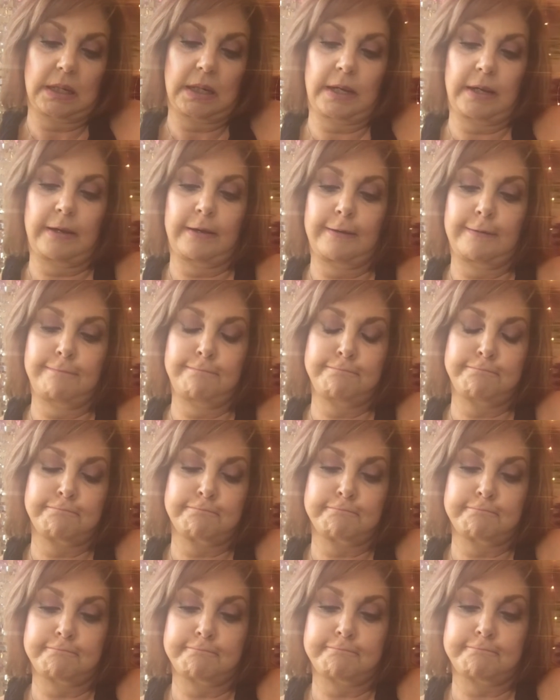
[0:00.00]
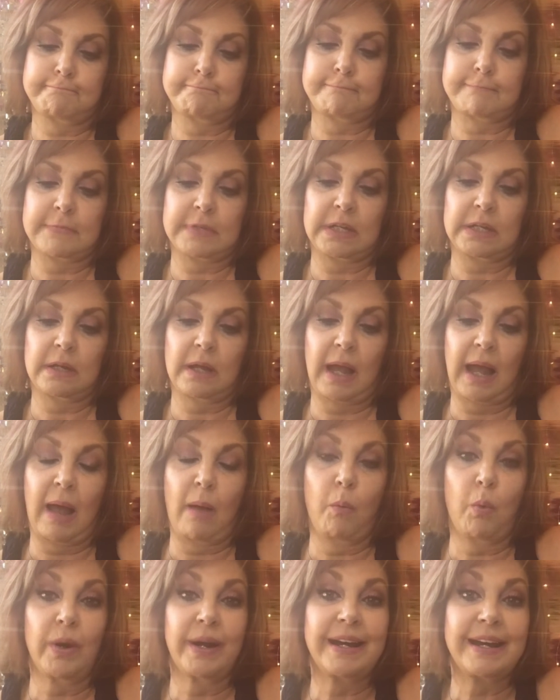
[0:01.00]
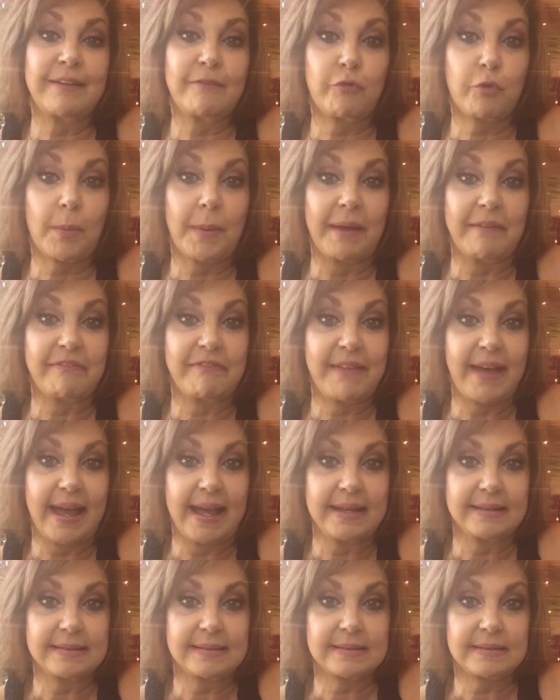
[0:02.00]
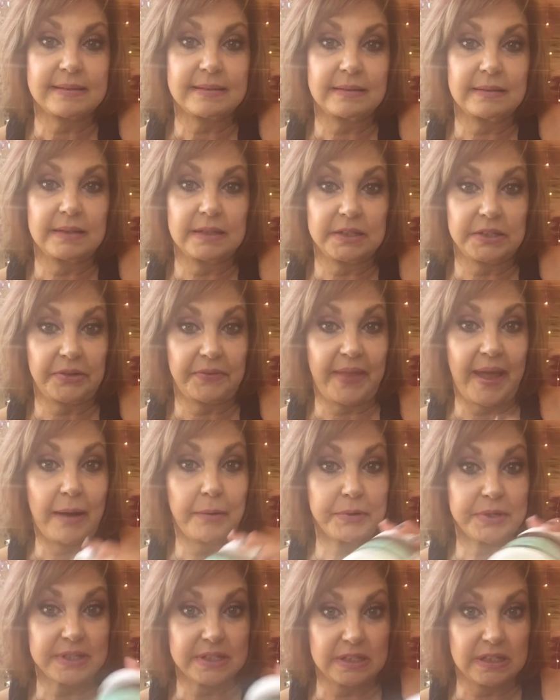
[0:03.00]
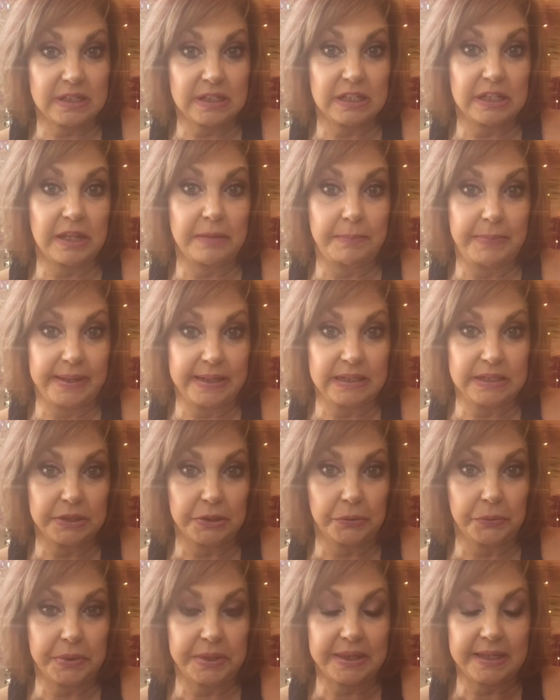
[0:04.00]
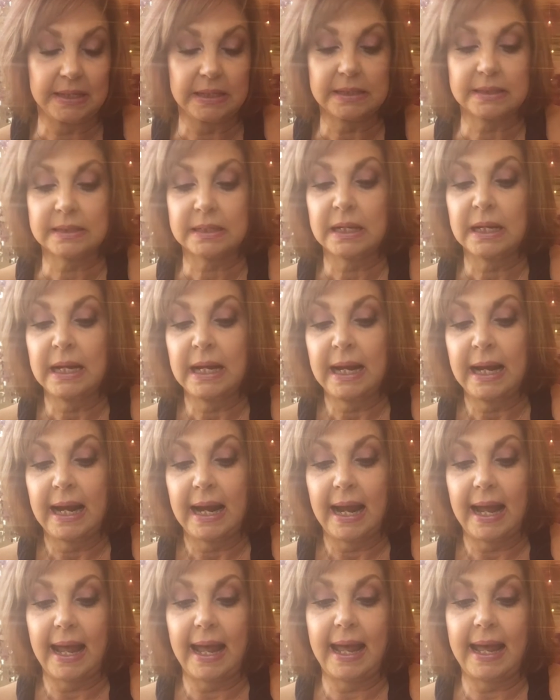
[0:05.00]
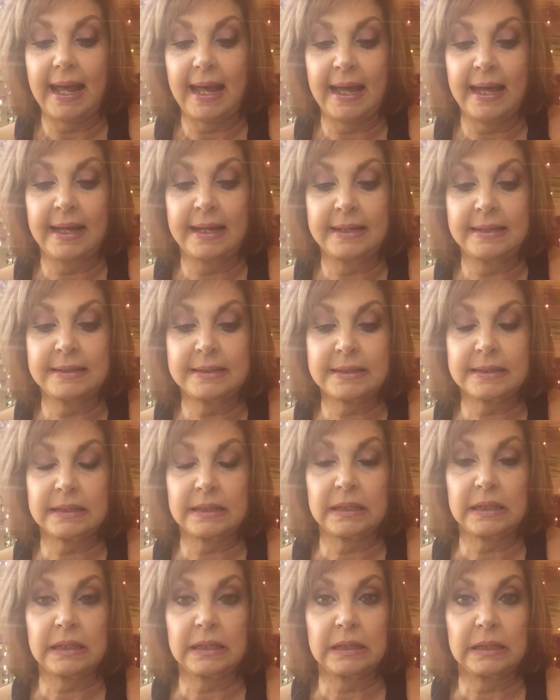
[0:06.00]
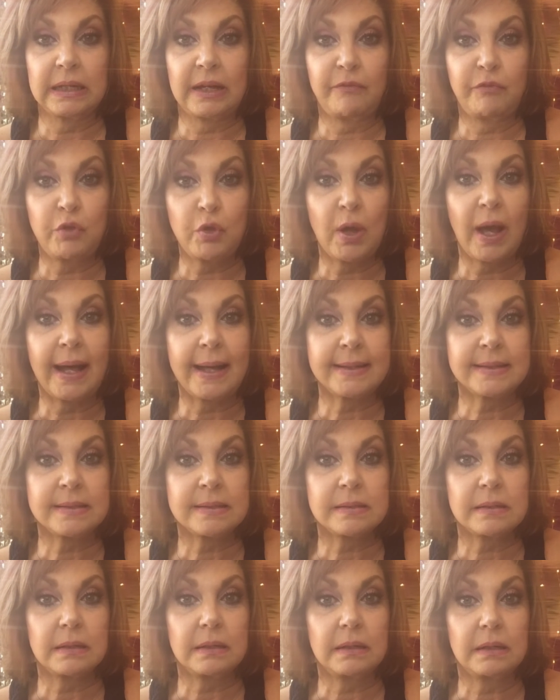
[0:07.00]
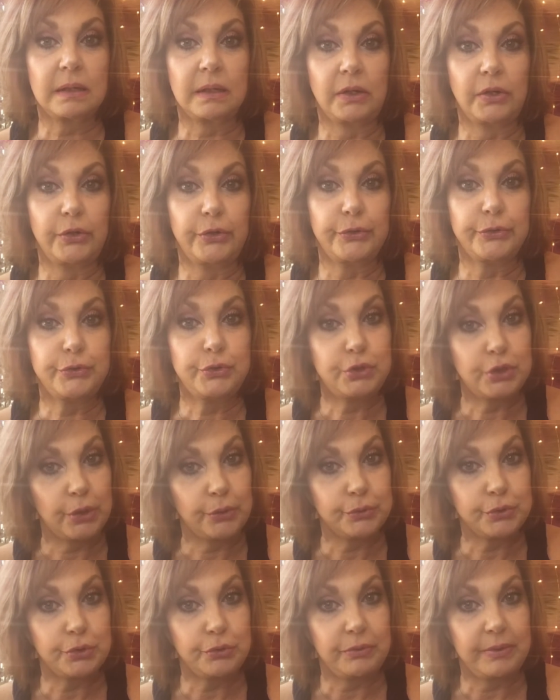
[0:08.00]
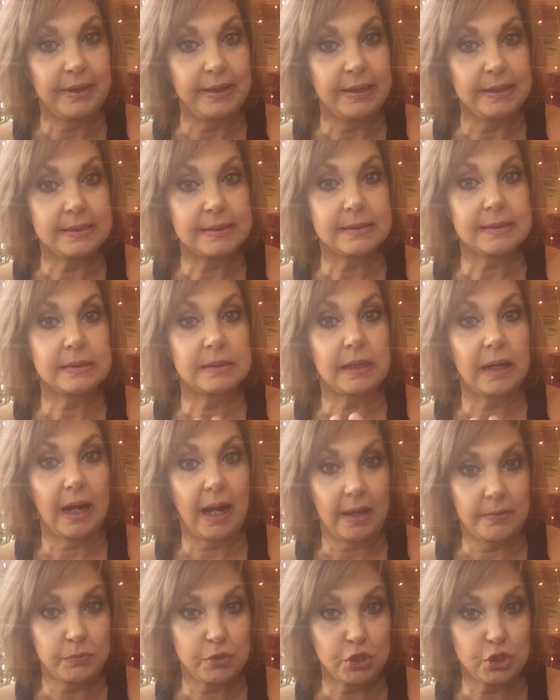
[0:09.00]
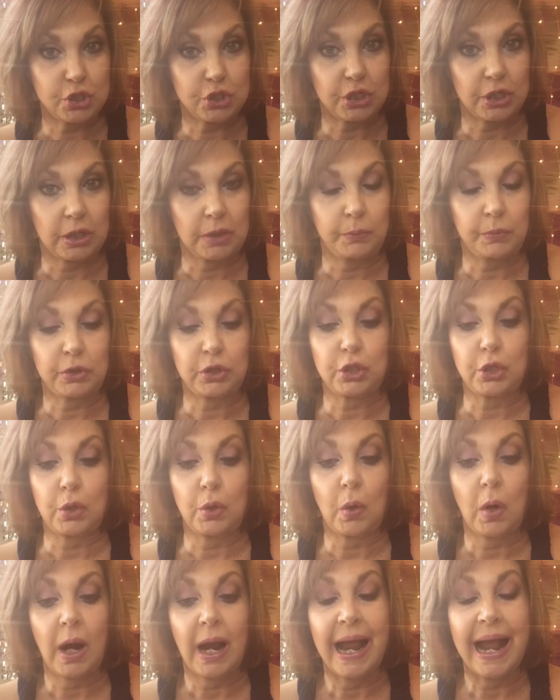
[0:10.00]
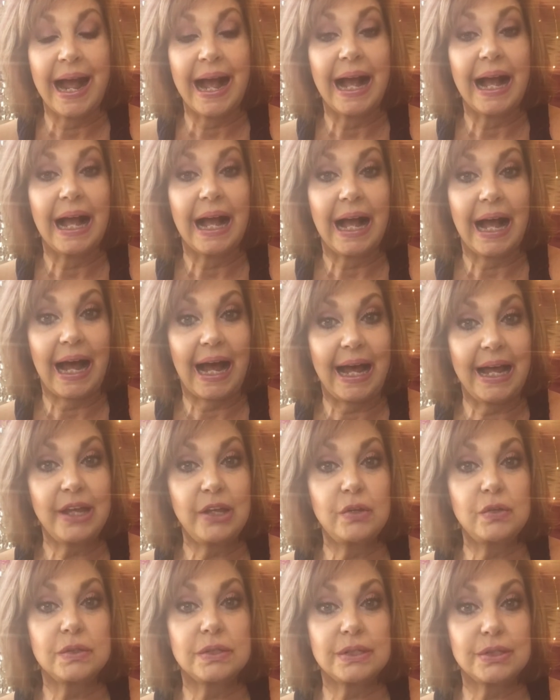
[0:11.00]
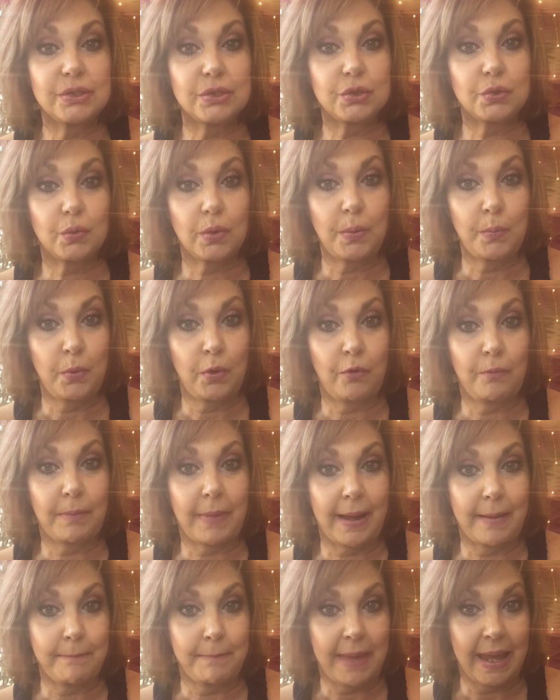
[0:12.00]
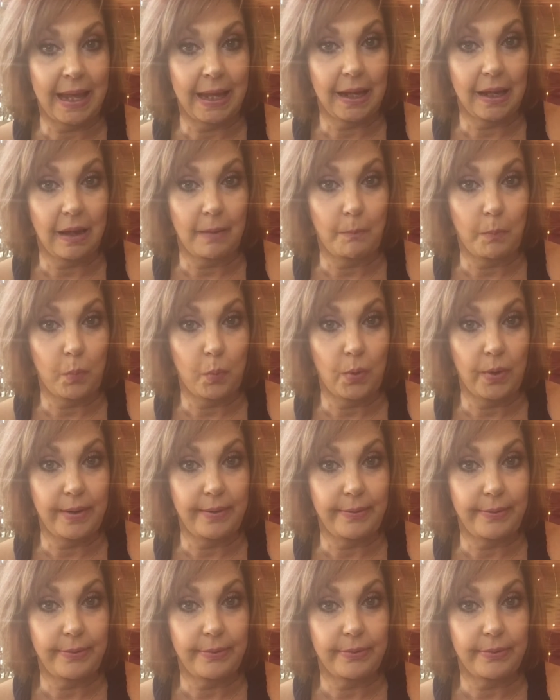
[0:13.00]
I wanted it for my face. So that was the big deal with this. And if you guys don't do this, I'm just sharing with you, I use this to remove my makeup with